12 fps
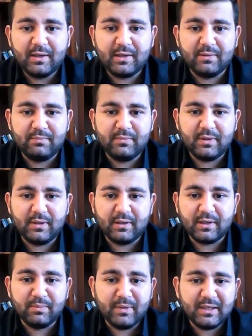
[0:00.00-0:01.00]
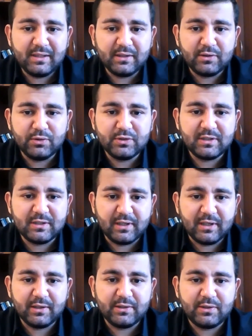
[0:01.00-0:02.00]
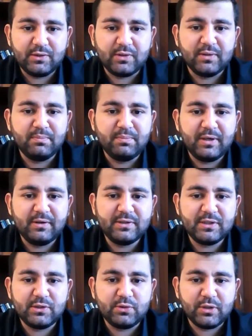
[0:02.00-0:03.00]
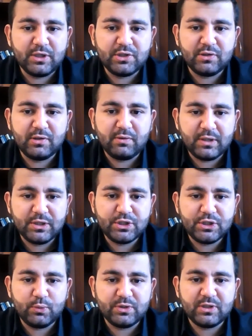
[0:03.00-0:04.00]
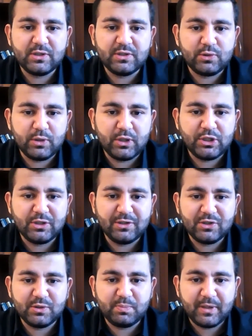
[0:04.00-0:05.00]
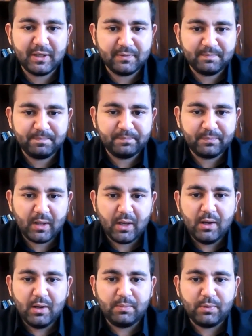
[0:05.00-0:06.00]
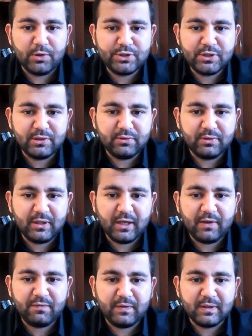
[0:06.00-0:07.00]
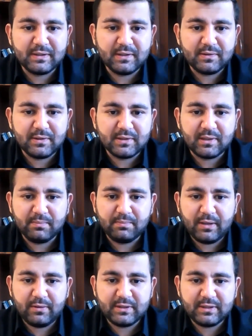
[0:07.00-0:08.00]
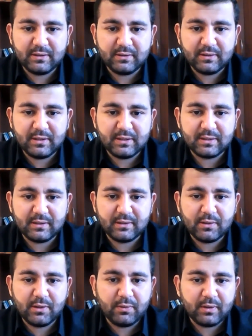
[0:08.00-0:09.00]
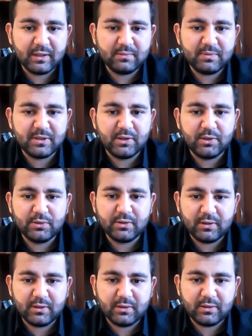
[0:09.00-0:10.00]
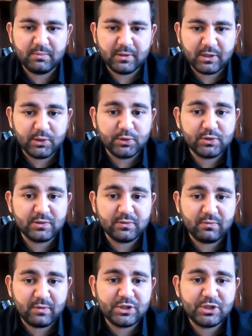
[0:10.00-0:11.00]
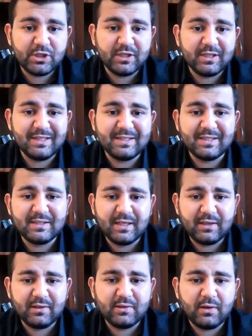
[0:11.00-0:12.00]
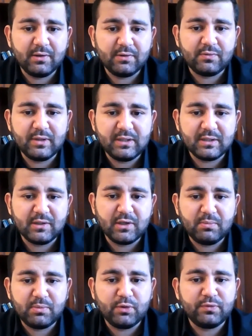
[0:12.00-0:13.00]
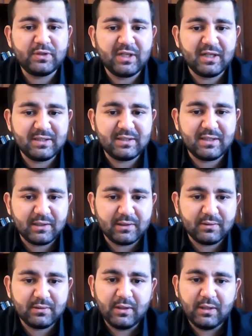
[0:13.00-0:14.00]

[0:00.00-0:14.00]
Commenting on the slide, you compare the situation in Russia with the situation in Japan. Personally, I think that this comparison is incorrect because Russia is the second country in the number of tests done.